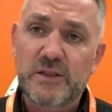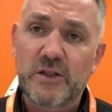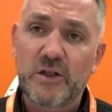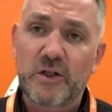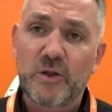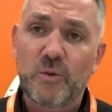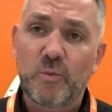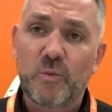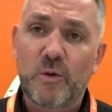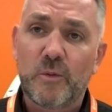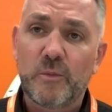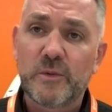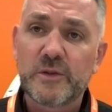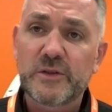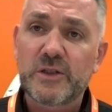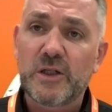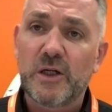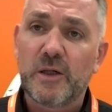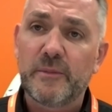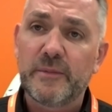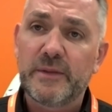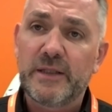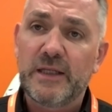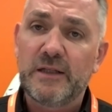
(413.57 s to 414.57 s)
look at what was
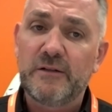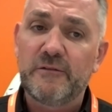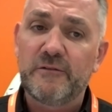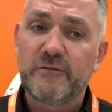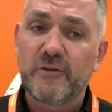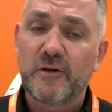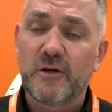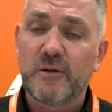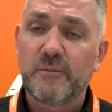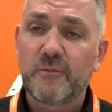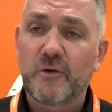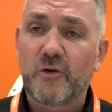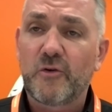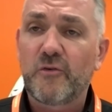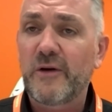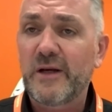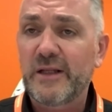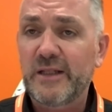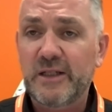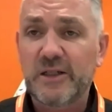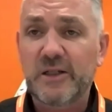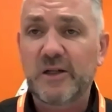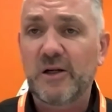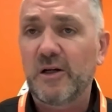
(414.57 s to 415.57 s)
coming in from
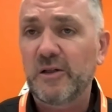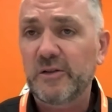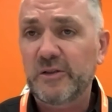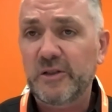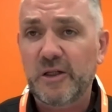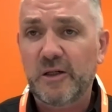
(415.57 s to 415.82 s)
credit card